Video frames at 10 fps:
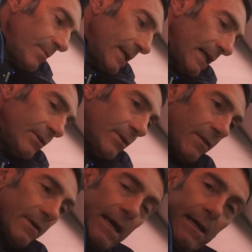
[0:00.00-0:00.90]
me
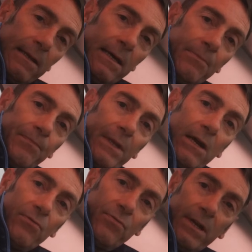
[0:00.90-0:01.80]
another headlamp.
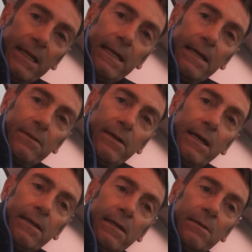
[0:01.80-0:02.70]
I really like their
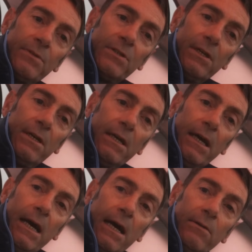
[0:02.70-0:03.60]
headlamps,
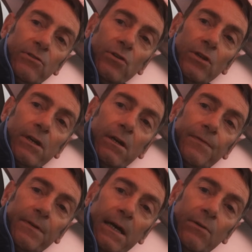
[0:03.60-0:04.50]
so look out
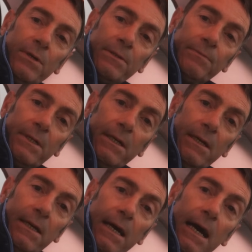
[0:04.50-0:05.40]
for that one.
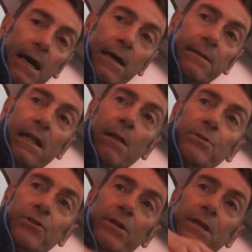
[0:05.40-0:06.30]
And I'll be
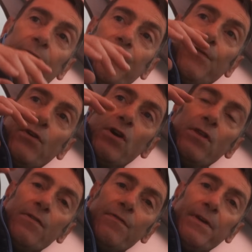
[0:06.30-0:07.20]
doing a
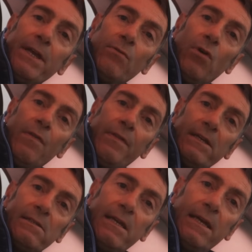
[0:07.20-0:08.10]
further video on
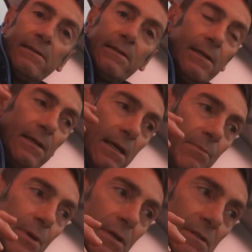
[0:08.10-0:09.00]
this tent,
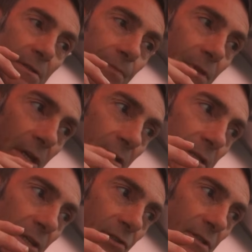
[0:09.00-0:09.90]
because the
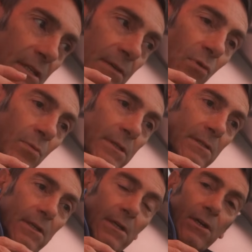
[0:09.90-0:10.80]
conditions at the moment
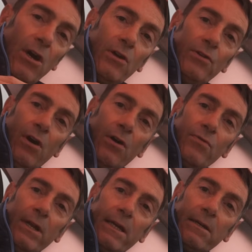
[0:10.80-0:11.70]
are not
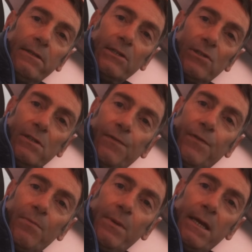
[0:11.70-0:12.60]
really conditions
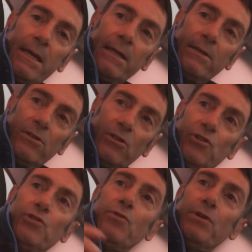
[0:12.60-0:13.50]
for me to
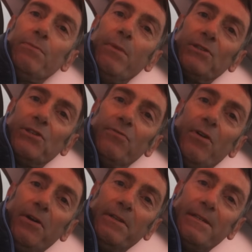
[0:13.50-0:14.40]
show you much
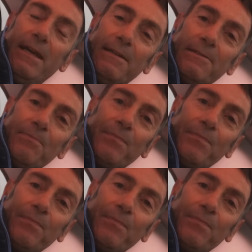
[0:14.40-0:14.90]
around the tent.